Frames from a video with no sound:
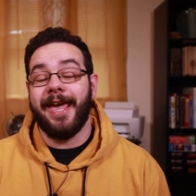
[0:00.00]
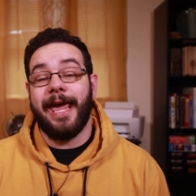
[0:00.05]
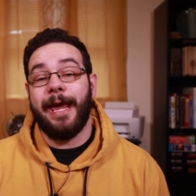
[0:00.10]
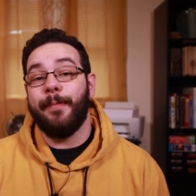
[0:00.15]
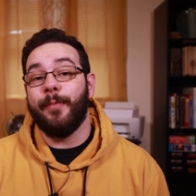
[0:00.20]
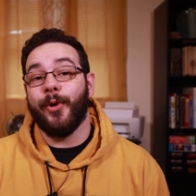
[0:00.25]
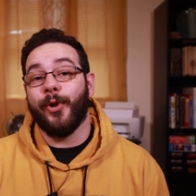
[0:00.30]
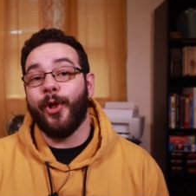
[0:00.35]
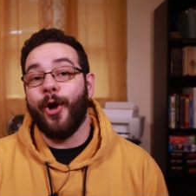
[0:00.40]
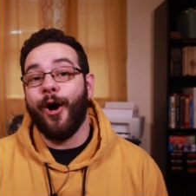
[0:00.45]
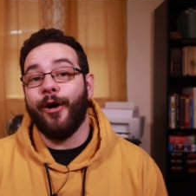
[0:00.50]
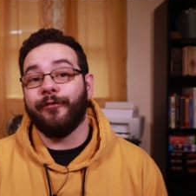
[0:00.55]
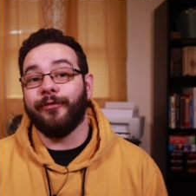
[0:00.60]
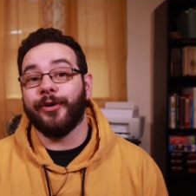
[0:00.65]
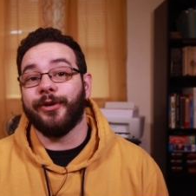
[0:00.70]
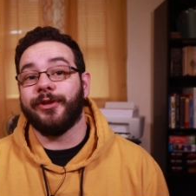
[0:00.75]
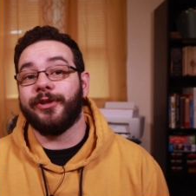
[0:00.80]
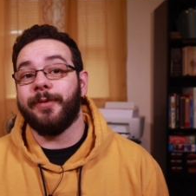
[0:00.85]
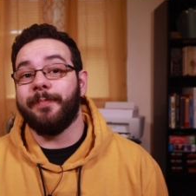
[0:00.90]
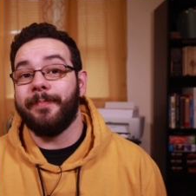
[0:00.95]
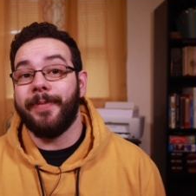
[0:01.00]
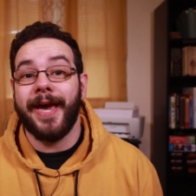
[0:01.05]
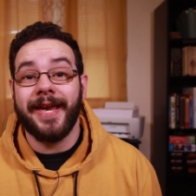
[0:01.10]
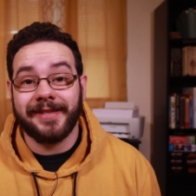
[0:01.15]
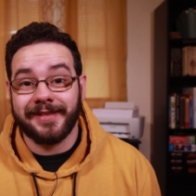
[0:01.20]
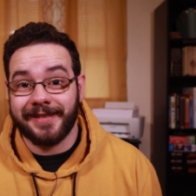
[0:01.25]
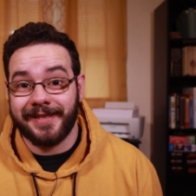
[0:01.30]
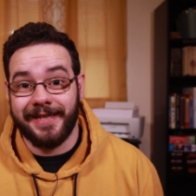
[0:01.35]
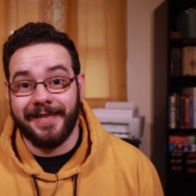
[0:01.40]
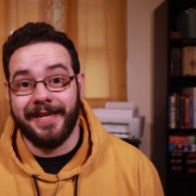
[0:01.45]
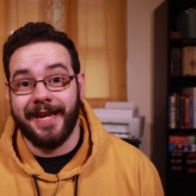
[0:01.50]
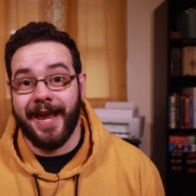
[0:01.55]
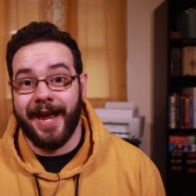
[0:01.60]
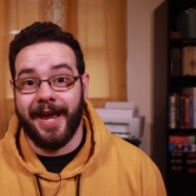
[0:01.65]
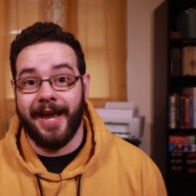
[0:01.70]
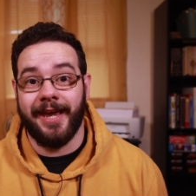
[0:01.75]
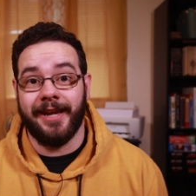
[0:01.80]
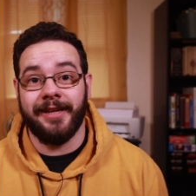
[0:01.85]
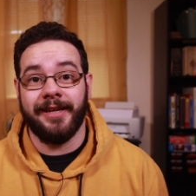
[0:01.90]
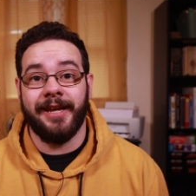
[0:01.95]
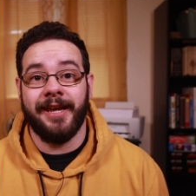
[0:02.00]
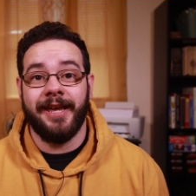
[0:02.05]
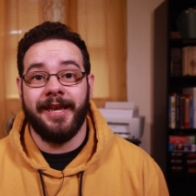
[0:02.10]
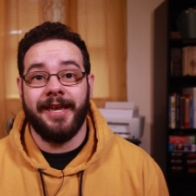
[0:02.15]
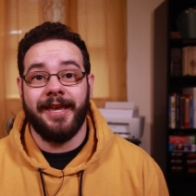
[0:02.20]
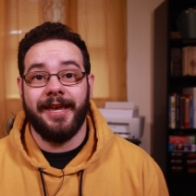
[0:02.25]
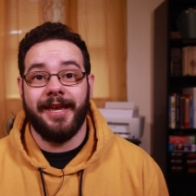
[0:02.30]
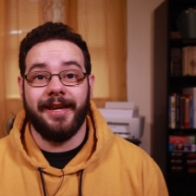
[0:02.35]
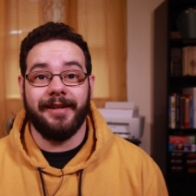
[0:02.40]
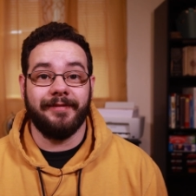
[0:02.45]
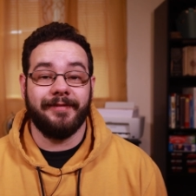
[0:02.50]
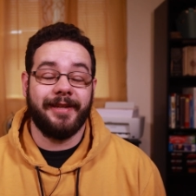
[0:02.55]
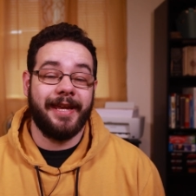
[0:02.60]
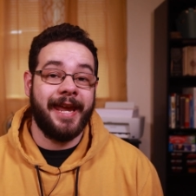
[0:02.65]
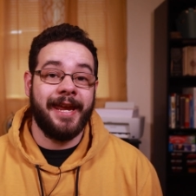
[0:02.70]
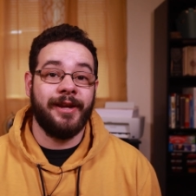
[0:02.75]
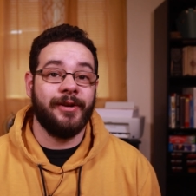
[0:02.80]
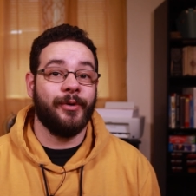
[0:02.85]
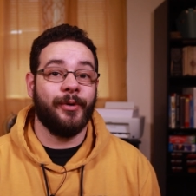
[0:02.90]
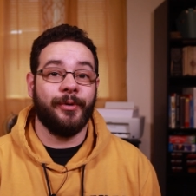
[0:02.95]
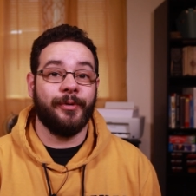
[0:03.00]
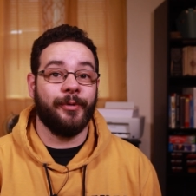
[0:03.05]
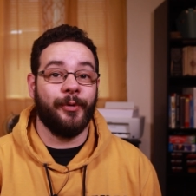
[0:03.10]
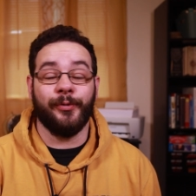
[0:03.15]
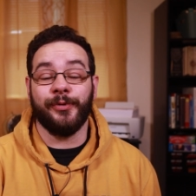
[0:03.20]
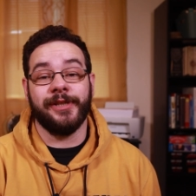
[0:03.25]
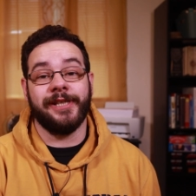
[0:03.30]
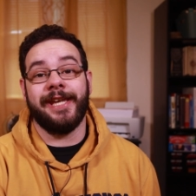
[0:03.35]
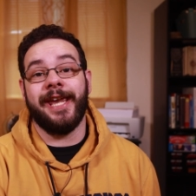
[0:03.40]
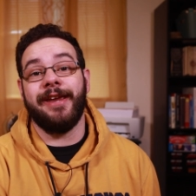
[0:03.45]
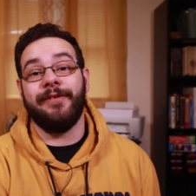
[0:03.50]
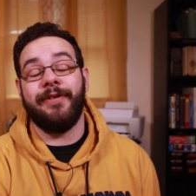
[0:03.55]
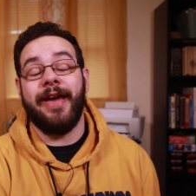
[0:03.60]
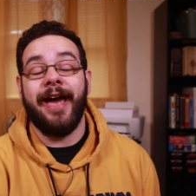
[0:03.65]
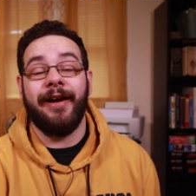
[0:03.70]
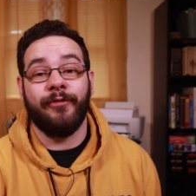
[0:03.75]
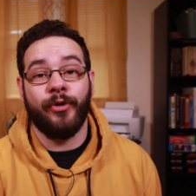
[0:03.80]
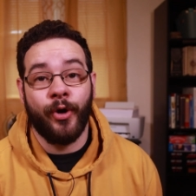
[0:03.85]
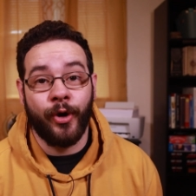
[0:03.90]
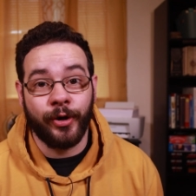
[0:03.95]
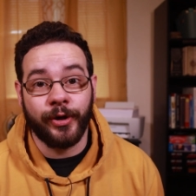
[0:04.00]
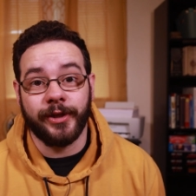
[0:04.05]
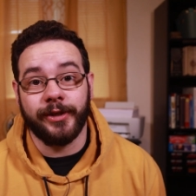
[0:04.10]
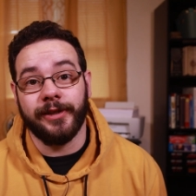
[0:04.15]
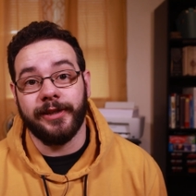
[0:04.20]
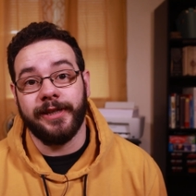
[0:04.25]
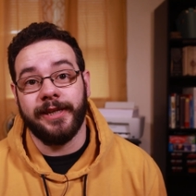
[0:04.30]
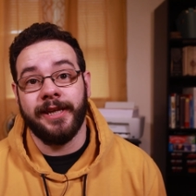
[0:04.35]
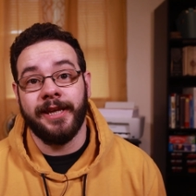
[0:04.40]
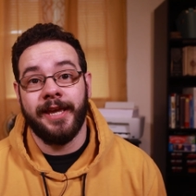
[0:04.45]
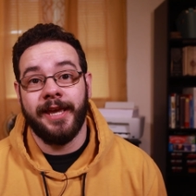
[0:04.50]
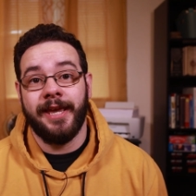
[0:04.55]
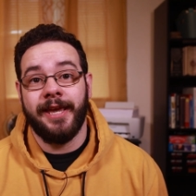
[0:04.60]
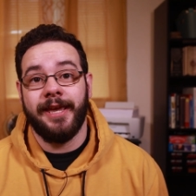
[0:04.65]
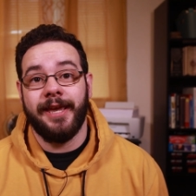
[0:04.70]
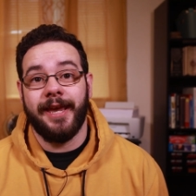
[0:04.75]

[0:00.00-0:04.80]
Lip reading: Abel offered the best he had, and Cain only gave half-heartedly.